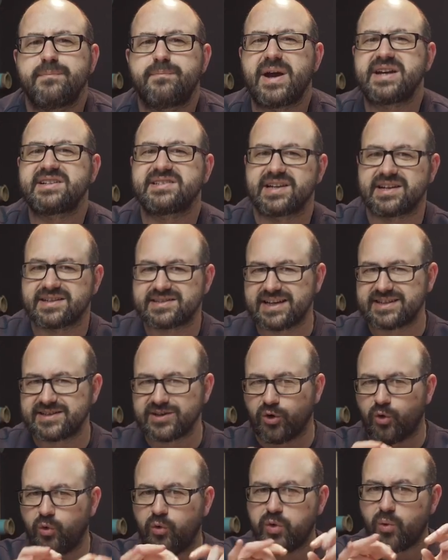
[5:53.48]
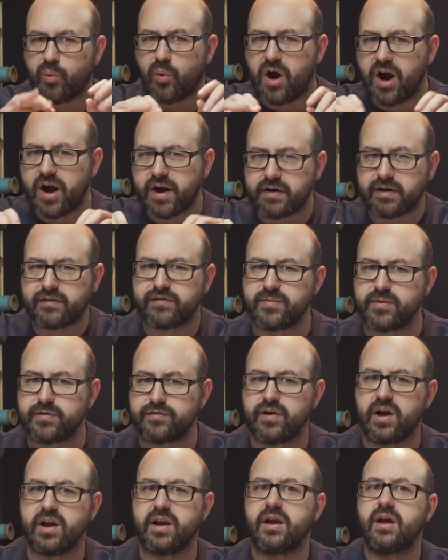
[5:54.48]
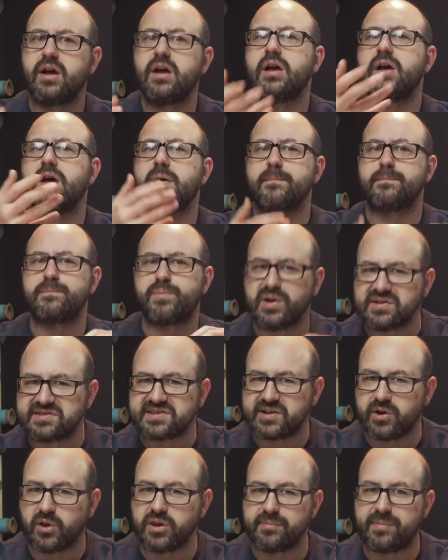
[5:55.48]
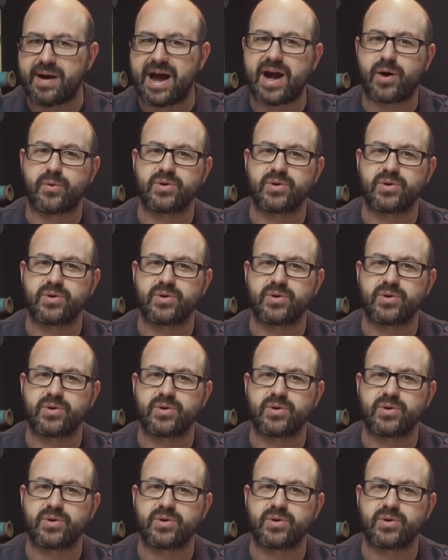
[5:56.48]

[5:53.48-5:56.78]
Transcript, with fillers: and basically it takes all the wiring from the front puts it on the back,